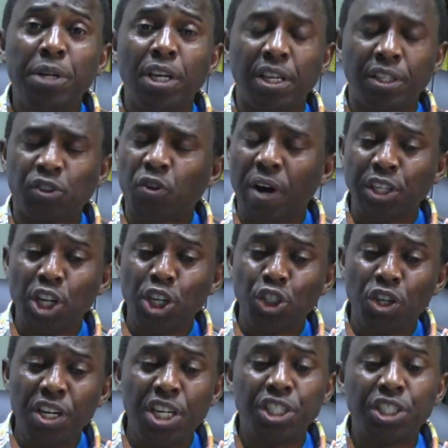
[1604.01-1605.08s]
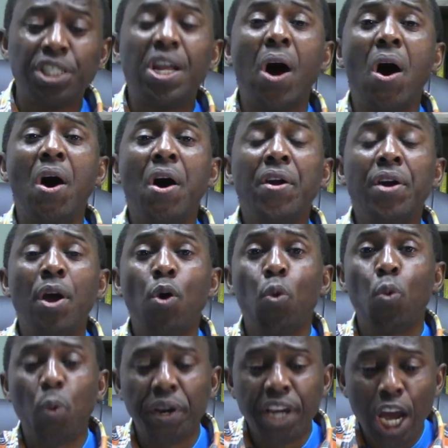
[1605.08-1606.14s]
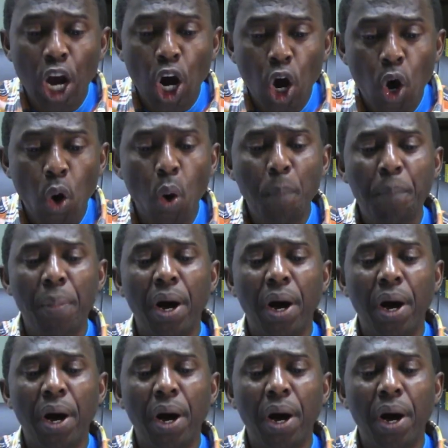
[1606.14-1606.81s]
tradition is done with the hope